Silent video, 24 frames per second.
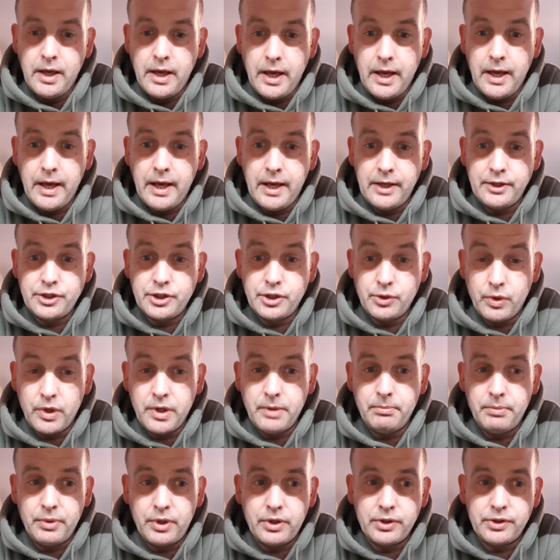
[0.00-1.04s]
to
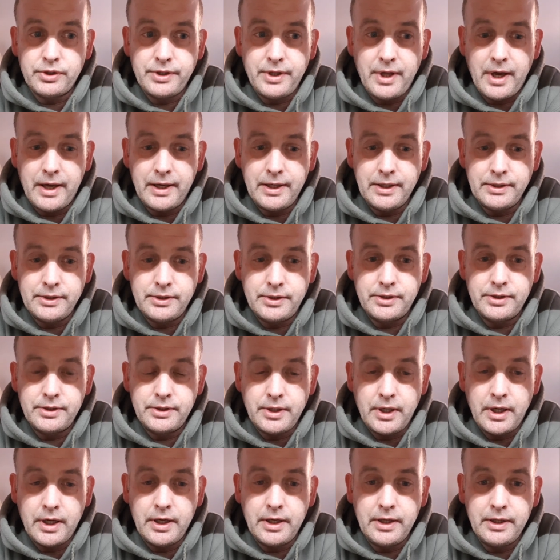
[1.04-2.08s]
it, because that is
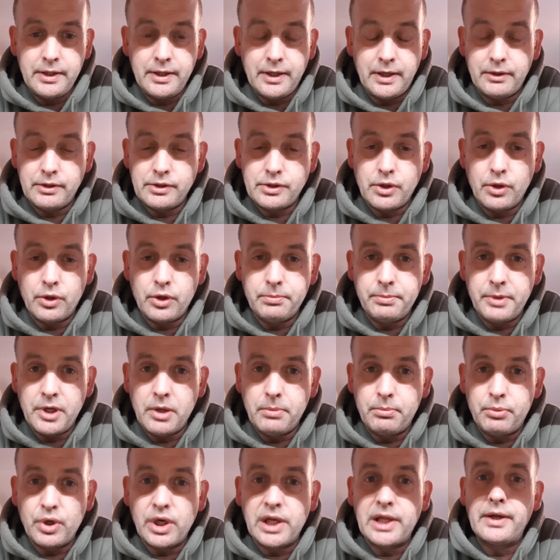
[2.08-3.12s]
going to be
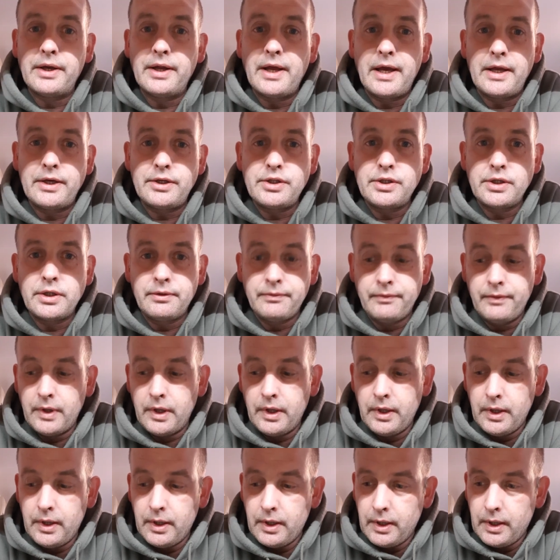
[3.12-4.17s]
a brilliant edge.
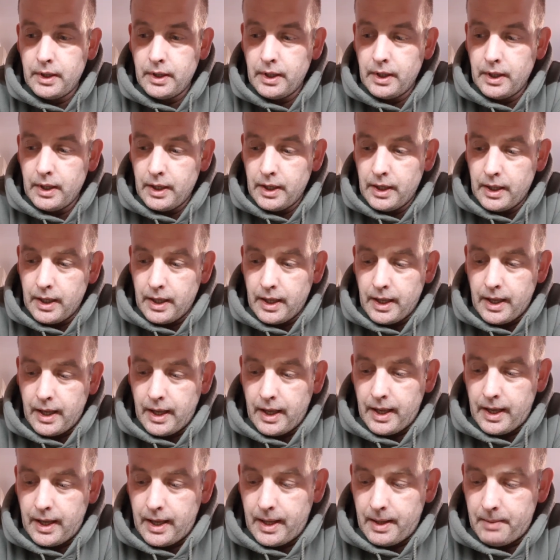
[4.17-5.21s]

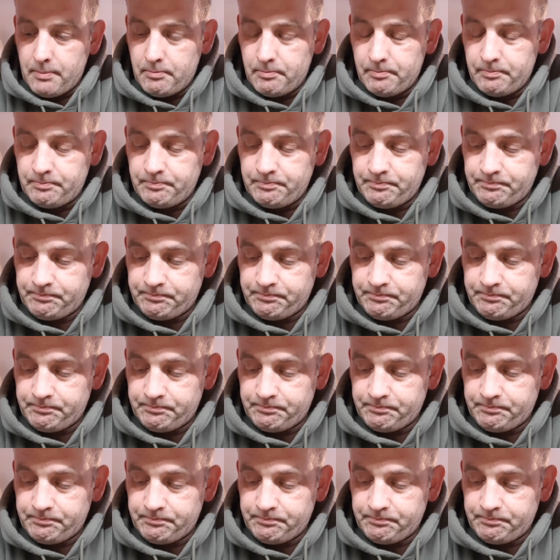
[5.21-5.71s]
The